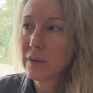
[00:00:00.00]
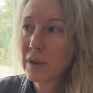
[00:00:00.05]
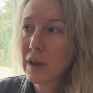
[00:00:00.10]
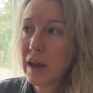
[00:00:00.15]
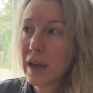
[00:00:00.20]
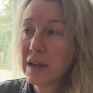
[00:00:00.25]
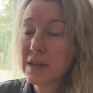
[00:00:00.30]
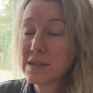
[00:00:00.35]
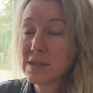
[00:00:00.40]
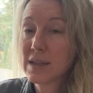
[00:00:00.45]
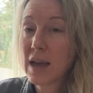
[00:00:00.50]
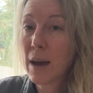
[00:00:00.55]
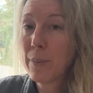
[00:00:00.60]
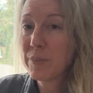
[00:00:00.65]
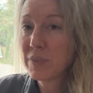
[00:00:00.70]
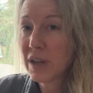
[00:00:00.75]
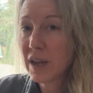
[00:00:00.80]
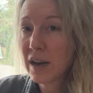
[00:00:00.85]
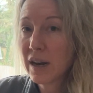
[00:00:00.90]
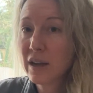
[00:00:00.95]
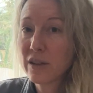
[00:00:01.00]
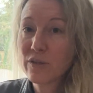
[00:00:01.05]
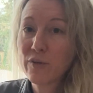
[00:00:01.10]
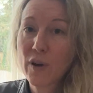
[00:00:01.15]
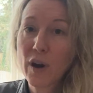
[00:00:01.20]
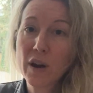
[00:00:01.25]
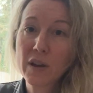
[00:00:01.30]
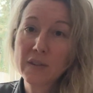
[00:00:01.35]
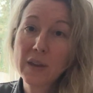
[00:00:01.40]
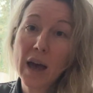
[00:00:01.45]
accepted, as
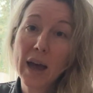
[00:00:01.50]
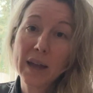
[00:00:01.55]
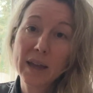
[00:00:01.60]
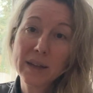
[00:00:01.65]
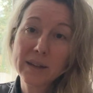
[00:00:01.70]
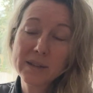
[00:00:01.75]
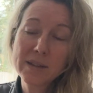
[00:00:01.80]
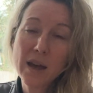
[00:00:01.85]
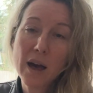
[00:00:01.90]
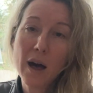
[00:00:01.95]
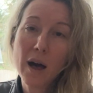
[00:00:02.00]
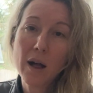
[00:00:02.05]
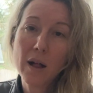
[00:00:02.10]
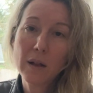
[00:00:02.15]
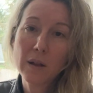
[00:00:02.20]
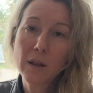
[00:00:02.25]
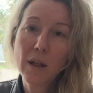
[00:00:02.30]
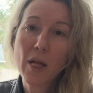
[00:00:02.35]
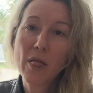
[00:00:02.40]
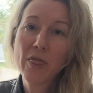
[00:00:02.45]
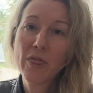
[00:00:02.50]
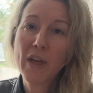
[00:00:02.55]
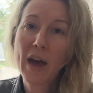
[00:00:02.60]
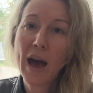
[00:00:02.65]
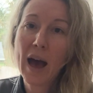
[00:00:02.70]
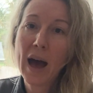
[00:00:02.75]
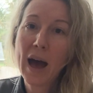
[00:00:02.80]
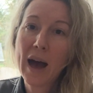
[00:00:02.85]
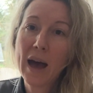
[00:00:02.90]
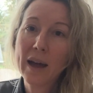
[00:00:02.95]
far as I can tell,
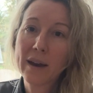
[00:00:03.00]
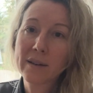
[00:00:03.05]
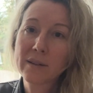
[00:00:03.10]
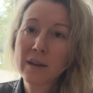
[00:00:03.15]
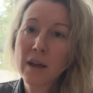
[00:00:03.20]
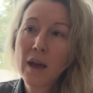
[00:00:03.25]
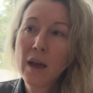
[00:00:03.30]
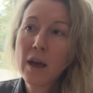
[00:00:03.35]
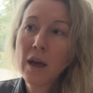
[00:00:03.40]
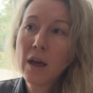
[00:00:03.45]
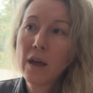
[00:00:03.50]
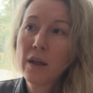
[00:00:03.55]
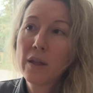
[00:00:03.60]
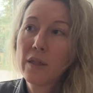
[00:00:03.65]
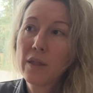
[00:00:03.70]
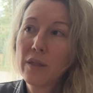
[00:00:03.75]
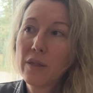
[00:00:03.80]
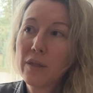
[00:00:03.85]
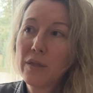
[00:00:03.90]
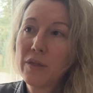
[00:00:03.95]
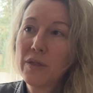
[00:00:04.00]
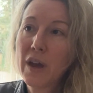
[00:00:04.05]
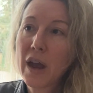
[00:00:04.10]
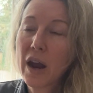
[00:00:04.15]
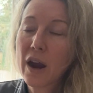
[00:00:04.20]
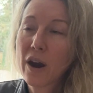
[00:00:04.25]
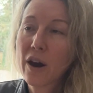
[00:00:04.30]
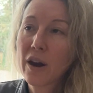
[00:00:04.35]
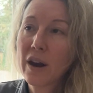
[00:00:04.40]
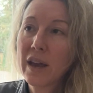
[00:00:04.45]
that
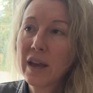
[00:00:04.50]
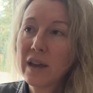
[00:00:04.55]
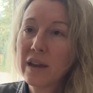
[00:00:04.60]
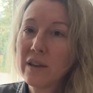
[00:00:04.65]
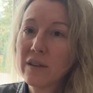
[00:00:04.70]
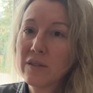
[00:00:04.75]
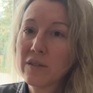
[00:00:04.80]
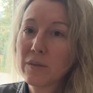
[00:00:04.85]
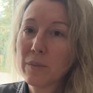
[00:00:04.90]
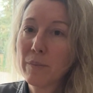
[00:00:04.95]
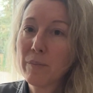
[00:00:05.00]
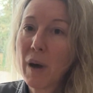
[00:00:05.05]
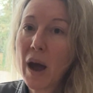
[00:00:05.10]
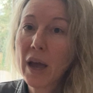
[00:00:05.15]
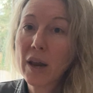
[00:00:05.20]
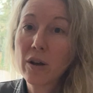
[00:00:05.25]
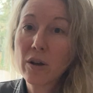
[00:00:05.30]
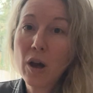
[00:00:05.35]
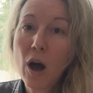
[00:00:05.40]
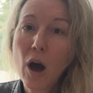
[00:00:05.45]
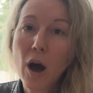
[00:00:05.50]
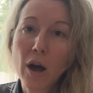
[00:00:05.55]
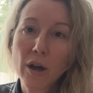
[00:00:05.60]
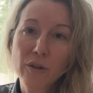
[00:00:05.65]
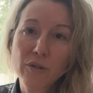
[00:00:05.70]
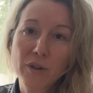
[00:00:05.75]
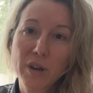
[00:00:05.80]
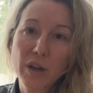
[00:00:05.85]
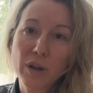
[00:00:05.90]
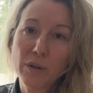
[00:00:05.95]
there is
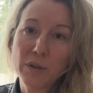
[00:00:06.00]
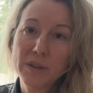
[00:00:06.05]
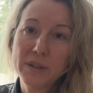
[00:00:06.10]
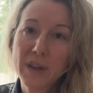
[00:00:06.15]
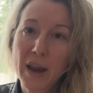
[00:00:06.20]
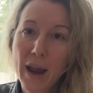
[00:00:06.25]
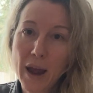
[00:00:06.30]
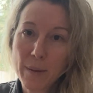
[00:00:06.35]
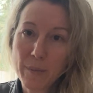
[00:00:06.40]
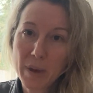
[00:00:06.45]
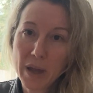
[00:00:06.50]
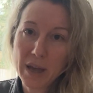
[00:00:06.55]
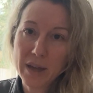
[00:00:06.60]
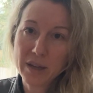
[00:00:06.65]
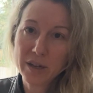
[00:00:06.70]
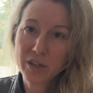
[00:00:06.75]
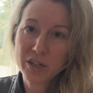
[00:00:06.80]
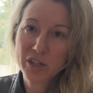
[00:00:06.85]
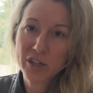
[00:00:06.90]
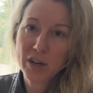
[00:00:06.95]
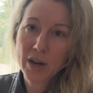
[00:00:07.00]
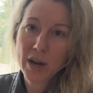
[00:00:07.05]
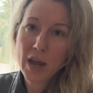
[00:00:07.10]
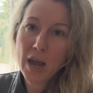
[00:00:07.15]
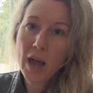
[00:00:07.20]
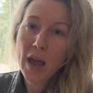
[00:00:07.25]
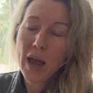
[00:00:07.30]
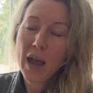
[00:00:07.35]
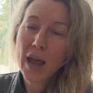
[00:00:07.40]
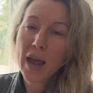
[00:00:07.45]
mitochondrial damage.
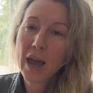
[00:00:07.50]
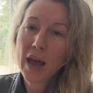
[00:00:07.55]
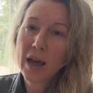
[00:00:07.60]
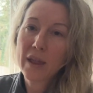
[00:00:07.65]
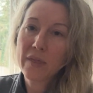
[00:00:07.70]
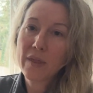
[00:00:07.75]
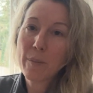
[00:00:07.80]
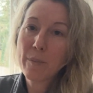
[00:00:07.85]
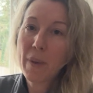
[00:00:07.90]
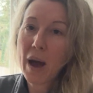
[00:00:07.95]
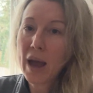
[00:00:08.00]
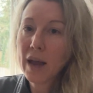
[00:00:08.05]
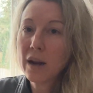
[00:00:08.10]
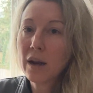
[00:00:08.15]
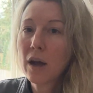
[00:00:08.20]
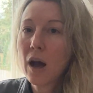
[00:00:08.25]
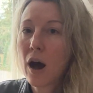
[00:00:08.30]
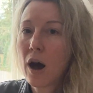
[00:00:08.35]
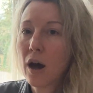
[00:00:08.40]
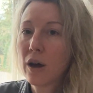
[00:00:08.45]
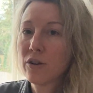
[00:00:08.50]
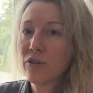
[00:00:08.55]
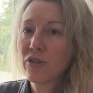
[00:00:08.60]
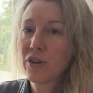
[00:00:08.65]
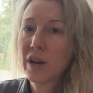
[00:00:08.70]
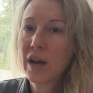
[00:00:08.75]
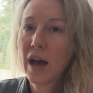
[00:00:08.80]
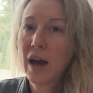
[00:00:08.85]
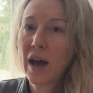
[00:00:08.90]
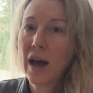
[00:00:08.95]
And the
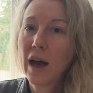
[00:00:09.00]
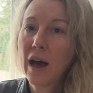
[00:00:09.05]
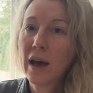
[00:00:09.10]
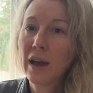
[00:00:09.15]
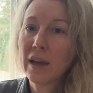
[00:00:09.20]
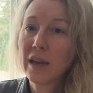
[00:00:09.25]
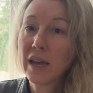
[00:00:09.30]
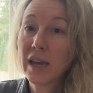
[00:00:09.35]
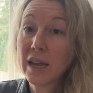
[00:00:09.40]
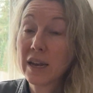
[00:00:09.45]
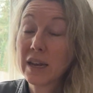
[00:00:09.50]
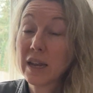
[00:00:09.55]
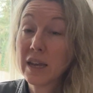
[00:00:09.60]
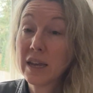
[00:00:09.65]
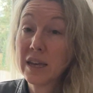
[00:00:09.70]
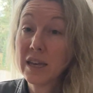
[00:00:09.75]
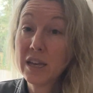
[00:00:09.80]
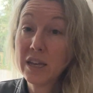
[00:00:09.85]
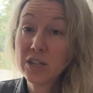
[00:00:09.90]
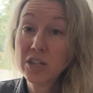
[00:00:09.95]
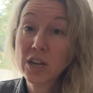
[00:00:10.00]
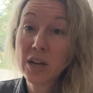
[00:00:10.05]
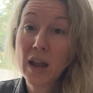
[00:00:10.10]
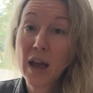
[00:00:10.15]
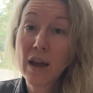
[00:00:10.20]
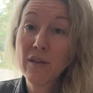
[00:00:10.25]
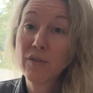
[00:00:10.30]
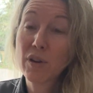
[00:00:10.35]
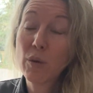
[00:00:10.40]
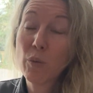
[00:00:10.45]
mitochondria in each and
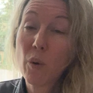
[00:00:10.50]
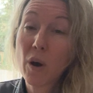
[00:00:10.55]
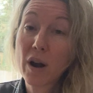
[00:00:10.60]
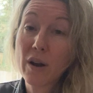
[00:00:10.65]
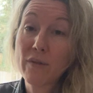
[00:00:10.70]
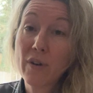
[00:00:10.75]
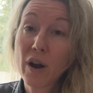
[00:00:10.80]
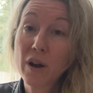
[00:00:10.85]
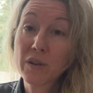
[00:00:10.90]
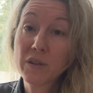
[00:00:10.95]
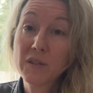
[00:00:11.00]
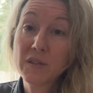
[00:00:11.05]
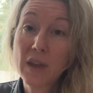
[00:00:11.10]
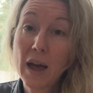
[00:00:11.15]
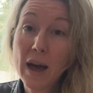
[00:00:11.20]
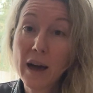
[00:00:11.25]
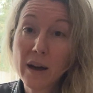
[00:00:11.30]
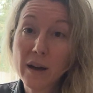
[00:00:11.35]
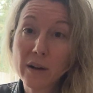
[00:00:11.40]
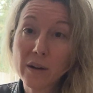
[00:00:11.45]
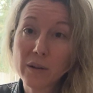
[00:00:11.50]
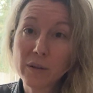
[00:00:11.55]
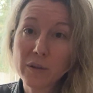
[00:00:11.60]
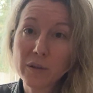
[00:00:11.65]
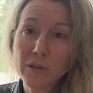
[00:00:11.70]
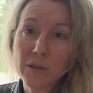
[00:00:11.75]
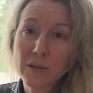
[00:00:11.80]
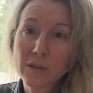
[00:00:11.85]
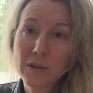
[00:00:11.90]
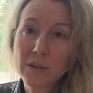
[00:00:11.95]
every one of our
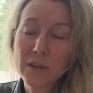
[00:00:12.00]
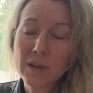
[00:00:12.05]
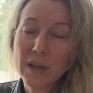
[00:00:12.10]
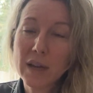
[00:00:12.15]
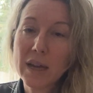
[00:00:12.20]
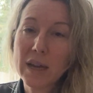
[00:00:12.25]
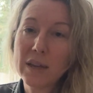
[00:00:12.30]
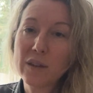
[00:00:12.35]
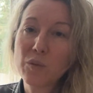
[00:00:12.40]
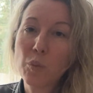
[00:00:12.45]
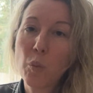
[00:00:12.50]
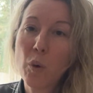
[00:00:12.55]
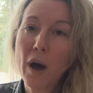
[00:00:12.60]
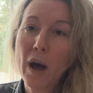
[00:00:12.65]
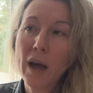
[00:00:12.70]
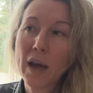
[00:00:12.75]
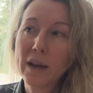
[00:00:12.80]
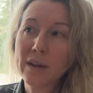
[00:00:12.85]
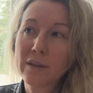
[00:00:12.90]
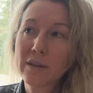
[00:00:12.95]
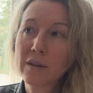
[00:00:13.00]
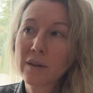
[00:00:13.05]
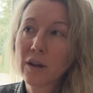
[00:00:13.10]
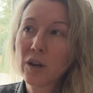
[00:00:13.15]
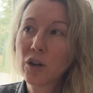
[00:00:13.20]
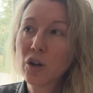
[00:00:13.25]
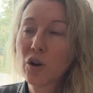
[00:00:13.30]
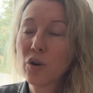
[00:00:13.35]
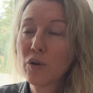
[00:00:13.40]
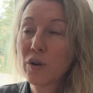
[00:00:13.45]
cells is what
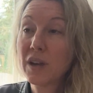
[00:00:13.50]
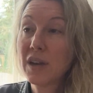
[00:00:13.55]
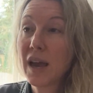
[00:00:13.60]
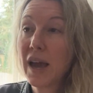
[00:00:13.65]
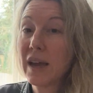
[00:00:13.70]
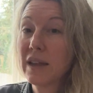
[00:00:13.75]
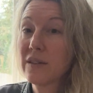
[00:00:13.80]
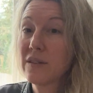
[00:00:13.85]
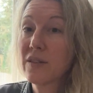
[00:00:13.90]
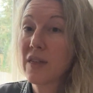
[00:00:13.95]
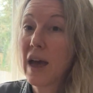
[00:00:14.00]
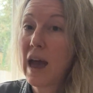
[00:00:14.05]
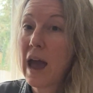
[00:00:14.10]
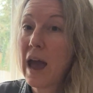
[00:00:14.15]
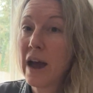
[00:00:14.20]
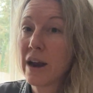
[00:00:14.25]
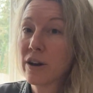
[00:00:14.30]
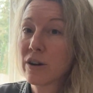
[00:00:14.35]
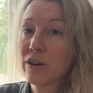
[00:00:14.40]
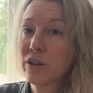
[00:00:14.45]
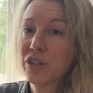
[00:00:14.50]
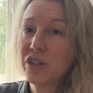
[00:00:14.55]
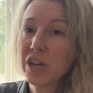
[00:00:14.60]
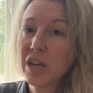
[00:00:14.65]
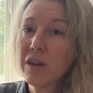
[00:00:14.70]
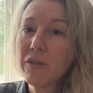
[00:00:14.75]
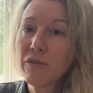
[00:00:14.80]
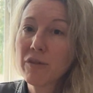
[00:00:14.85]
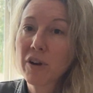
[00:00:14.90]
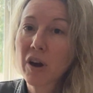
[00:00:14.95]
creates the
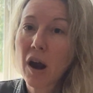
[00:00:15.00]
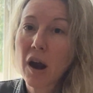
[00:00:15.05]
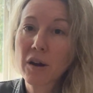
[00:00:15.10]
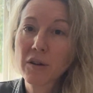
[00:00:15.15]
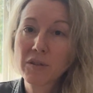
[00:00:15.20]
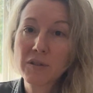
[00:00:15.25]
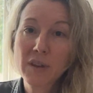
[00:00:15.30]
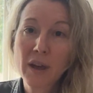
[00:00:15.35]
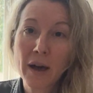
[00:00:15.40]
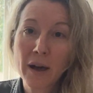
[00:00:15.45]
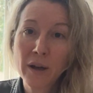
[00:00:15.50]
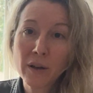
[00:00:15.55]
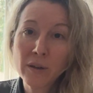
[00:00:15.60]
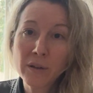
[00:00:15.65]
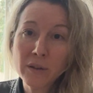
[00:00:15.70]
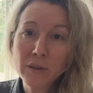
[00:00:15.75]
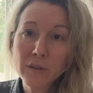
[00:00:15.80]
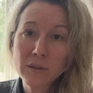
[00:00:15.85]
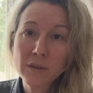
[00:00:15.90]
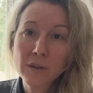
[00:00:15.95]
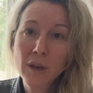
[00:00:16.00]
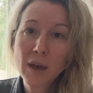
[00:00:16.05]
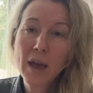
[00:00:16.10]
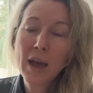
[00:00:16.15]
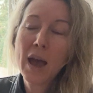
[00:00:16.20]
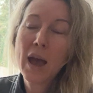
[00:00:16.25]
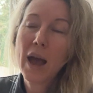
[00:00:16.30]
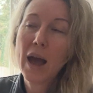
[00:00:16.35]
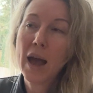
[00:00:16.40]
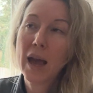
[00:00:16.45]
energy for our cells,
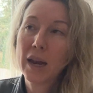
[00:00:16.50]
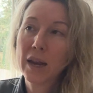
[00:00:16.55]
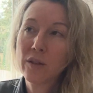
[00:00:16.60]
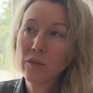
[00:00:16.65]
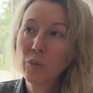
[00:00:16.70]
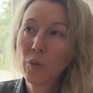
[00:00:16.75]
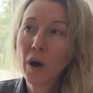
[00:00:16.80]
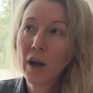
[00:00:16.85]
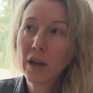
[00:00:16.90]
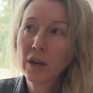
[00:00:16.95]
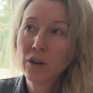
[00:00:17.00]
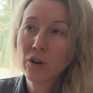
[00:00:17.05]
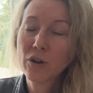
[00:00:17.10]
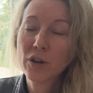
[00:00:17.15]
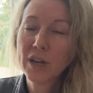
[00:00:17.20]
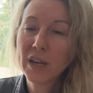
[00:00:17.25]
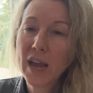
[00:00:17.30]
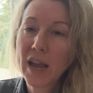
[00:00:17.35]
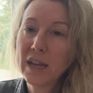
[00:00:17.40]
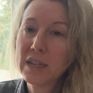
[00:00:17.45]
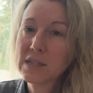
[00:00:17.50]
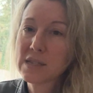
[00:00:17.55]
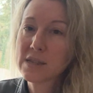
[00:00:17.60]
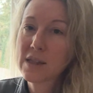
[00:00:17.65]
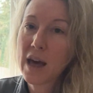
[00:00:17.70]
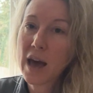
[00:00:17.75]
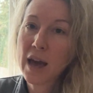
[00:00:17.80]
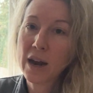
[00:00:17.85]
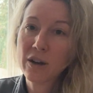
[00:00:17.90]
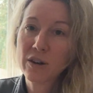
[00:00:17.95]
and it's what creates
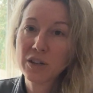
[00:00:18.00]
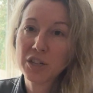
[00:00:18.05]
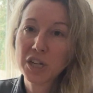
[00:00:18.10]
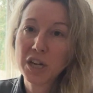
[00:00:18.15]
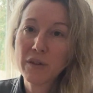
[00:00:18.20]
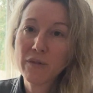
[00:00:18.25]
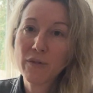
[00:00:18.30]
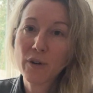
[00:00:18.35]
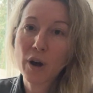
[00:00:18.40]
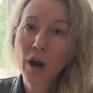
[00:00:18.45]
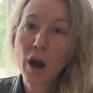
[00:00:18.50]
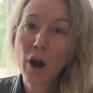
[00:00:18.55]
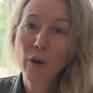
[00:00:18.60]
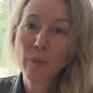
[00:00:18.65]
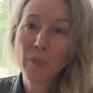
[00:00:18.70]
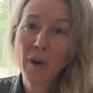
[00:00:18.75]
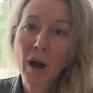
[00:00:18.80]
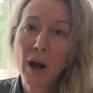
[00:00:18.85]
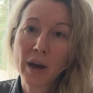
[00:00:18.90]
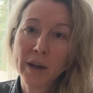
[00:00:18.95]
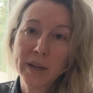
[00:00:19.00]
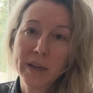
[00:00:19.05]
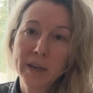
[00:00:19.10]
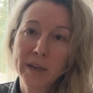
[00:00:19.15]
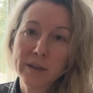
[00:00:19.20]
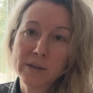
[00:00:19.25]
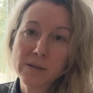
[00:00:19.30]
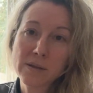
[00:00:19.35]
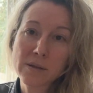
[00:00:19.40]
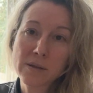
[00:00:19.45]
the energy for our
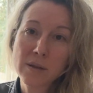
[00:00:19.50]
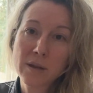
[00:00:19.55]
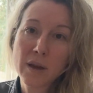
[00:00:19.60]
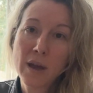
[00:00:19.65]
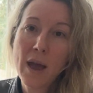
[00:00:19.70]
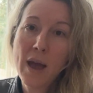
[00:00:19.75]
bodies.